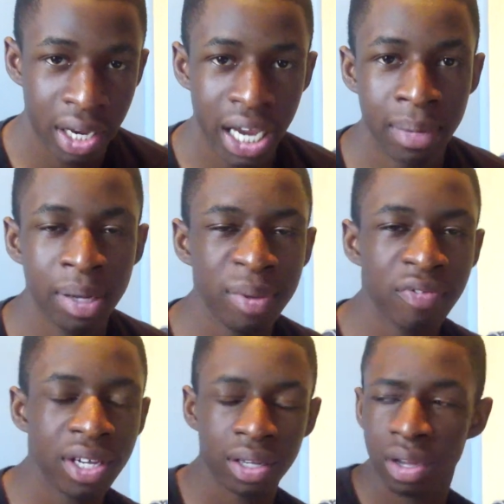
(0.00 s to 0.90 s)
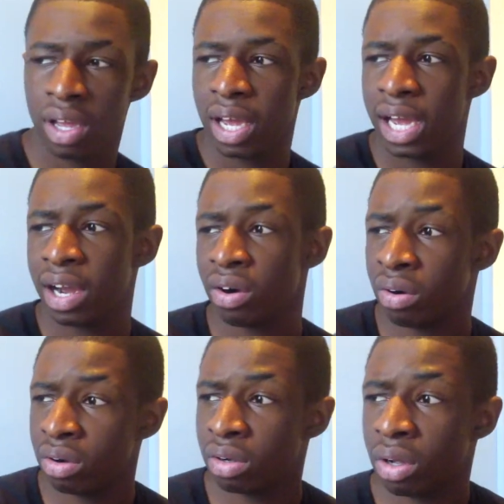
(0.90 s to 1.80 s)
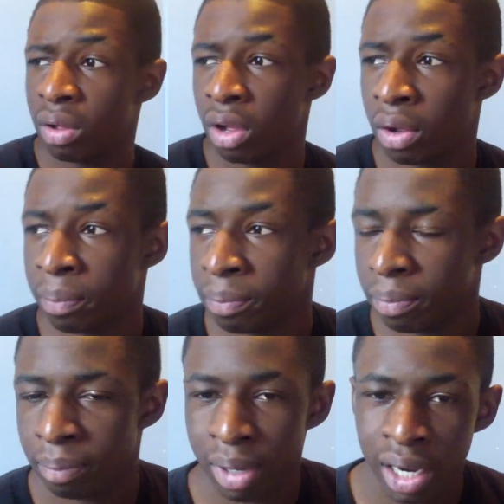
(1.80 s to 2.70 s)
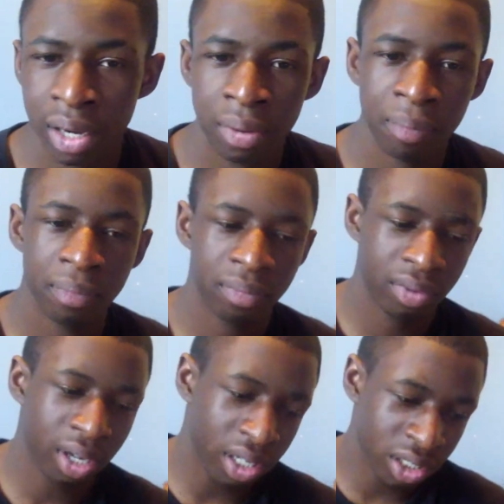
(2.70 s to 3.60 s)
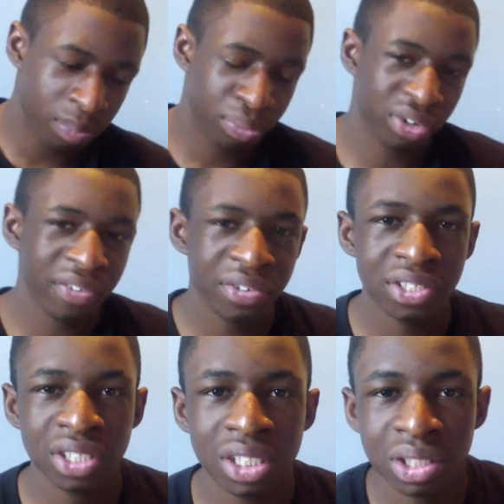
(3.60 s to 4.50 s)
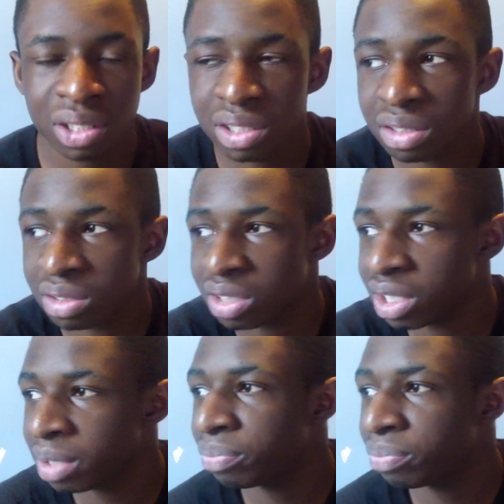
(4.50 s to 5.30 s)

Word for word: And it made me think how um, my, I guess, preferences, should I say